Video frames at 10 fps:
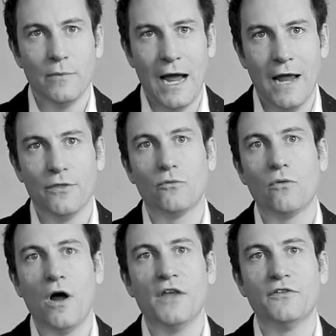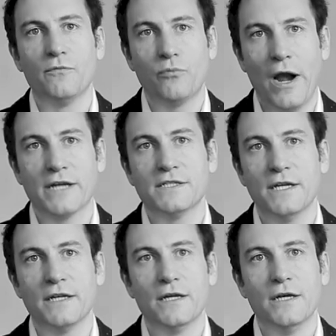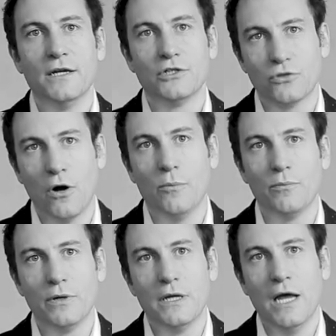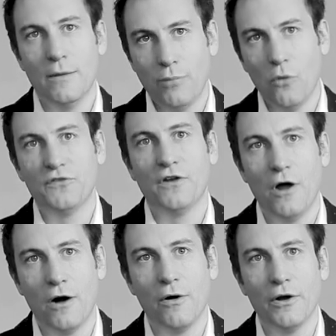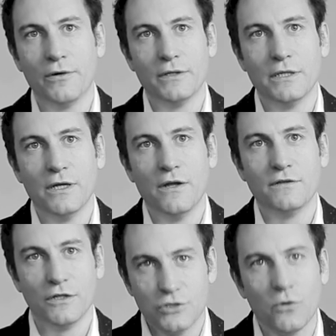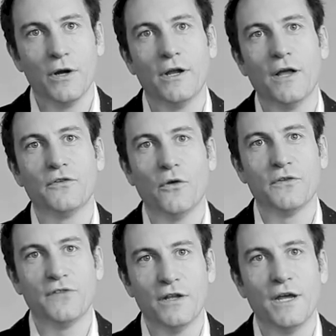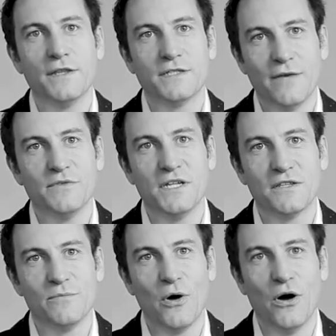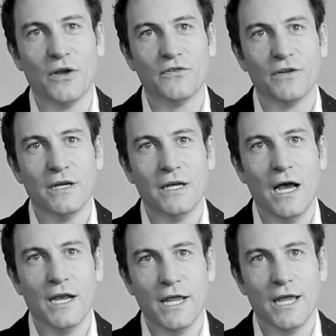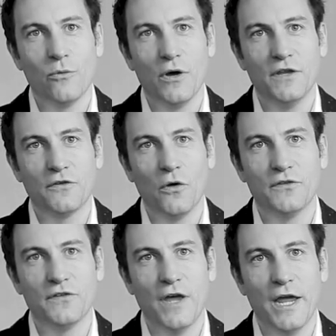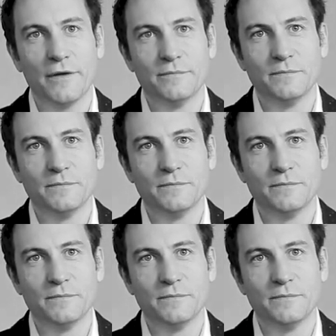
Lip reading: and the rise of Brexit, Trump, and Bolsonaro. So join us on Sunday, the 17th of March, and hear what he's got to say.